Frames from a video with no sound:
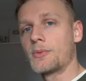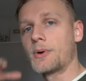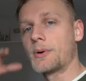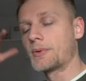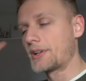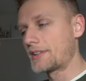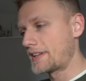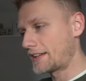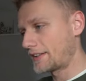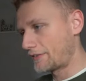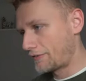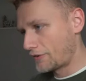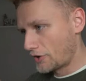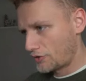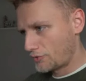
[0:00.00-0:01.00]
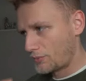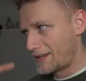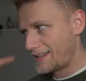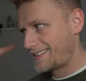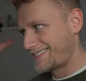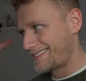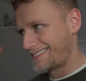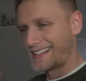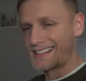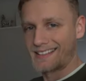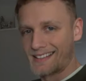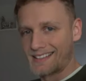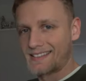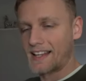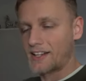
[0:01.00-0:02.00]
But I'm going to take the first week, like
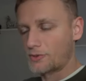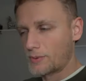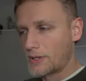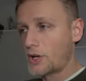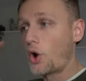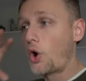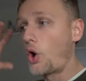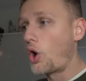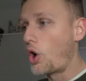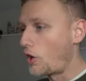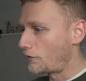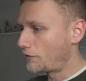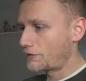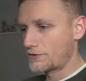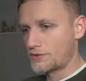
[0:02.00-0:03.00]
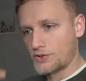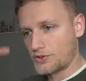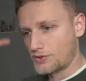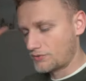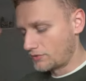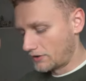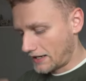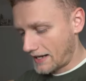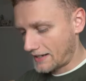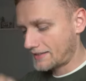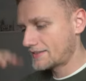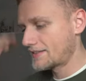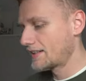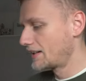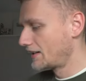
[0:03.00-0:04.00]
this next week, off. Just
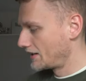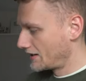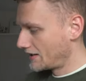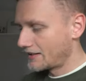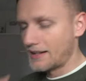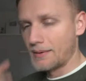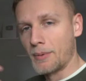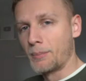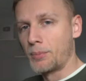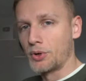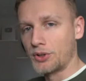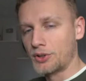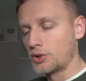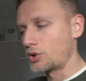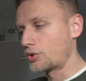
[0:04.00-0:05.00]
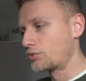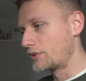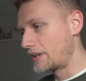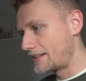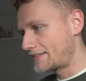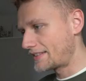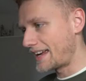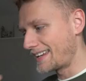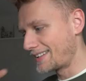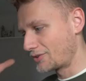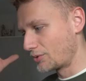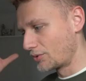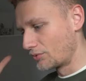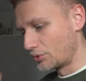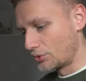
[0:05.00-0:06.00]
relax, get my body clock reset
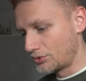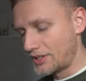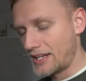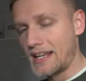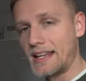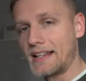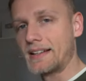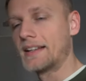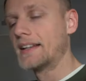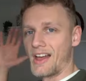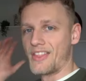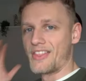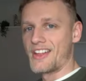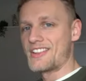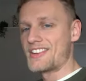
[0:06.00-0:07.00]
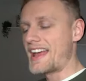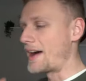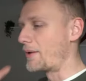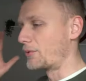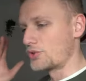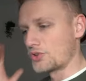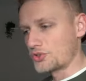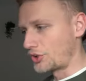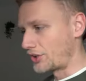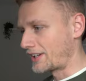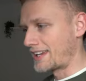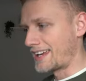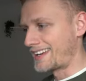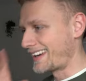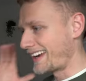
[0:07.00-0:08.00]
into a routine. And then, yeah, we're just going to
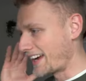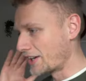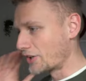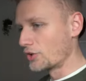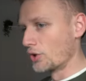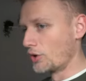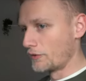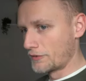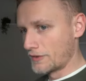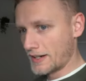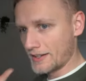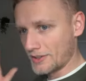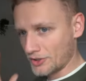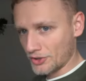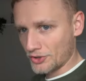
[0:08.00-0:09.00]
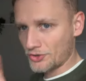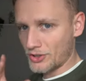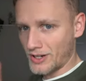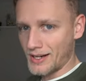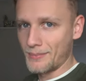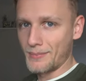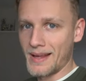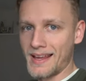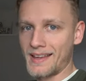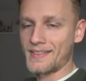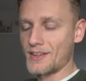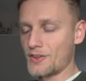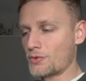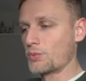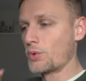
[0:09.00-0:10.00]
kick it and go for it. I'm going to try and make
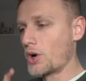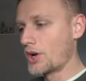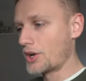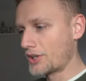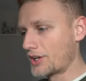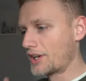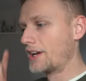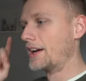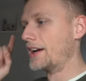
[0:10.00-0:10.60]
this work.